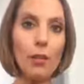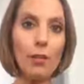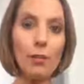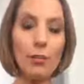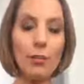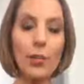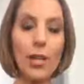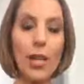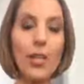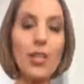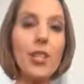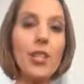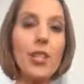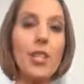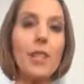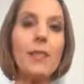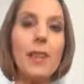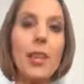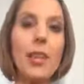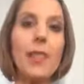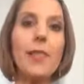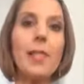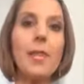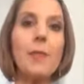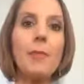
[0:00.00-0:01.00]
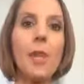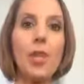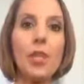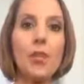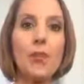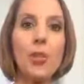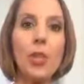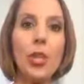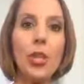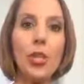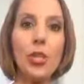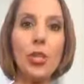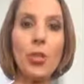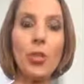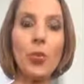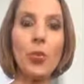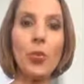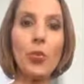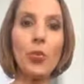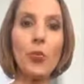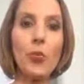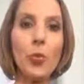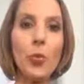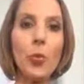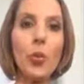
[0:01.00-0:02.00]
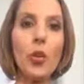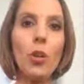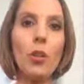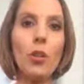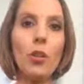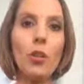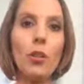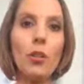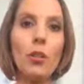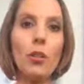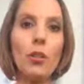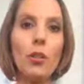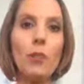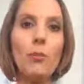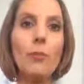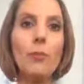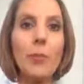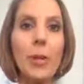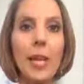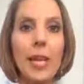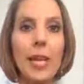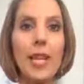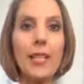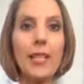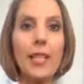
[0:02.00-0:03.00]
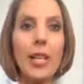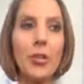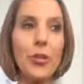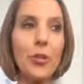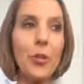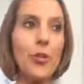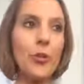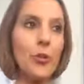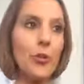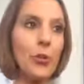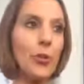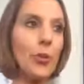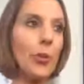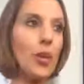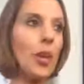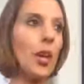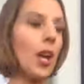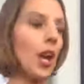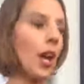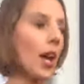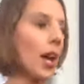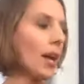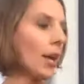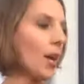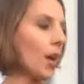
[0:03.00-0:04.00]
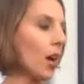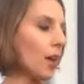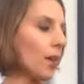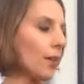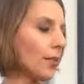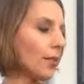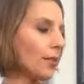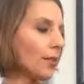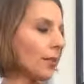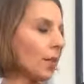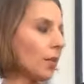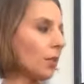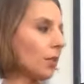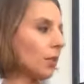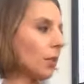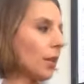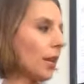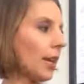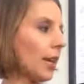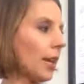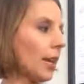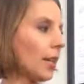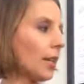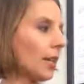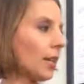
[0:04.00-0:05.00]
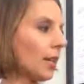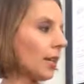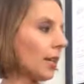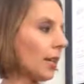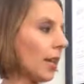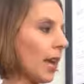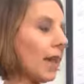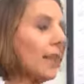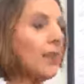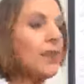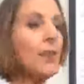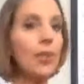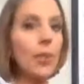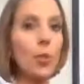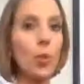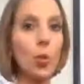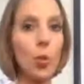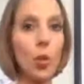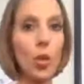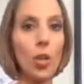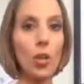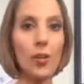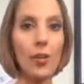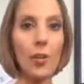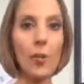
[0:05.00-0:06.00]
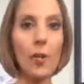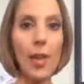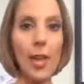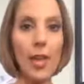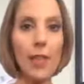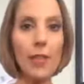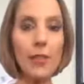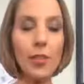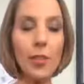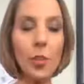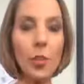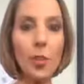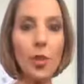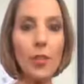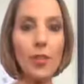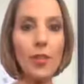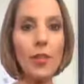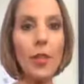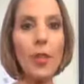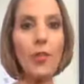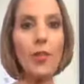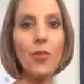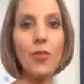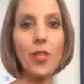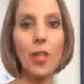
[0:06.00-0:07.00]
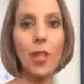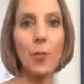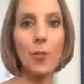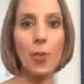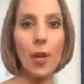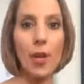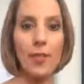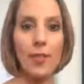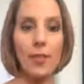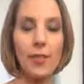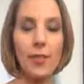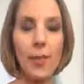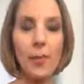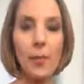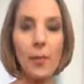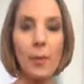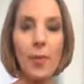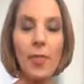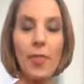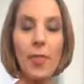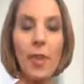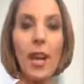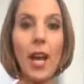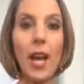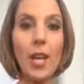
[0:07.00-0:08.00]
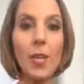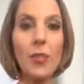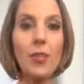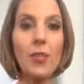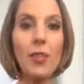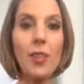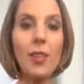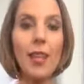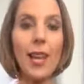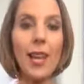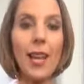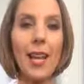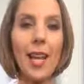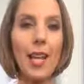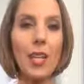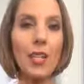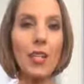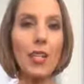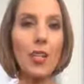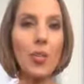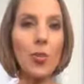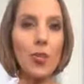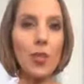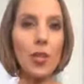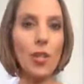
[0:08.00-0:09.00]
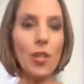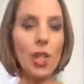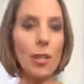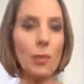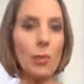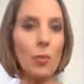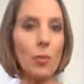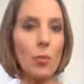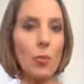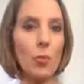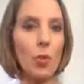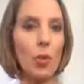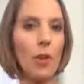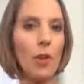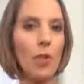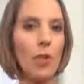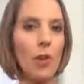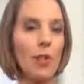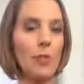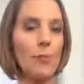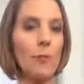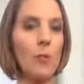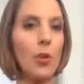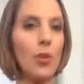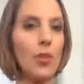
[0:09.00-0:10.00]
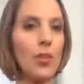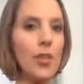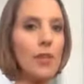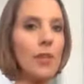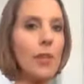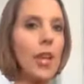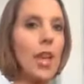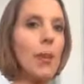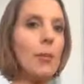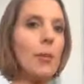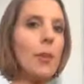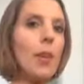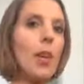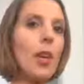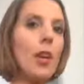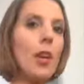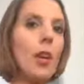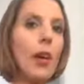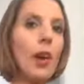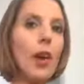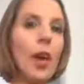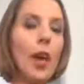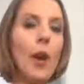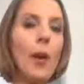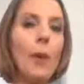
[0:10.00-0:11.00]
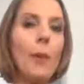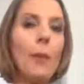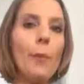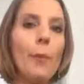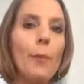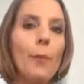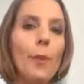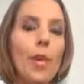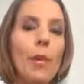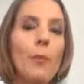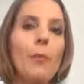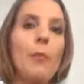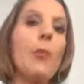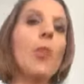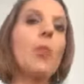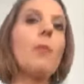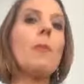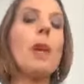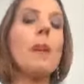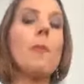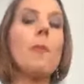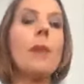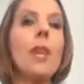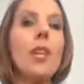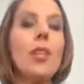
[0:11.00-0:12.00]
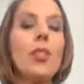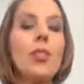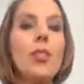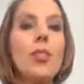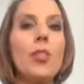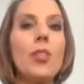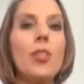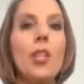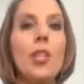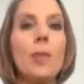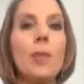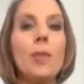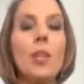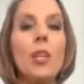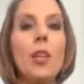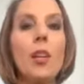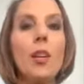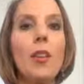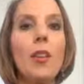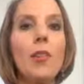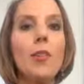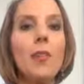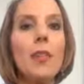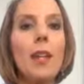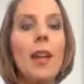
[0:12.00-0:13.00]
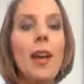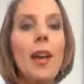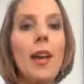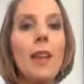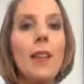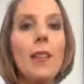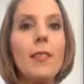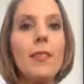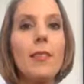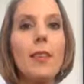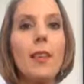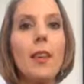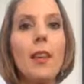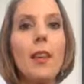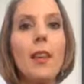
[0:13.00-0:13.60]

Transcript: digestive enzyme that you can use for breaking down your food. I also like Enzycor. So Enzycor is another standard process supplement that I use a lot. I actually use it a little bit more than Multizyme with my patients just because it has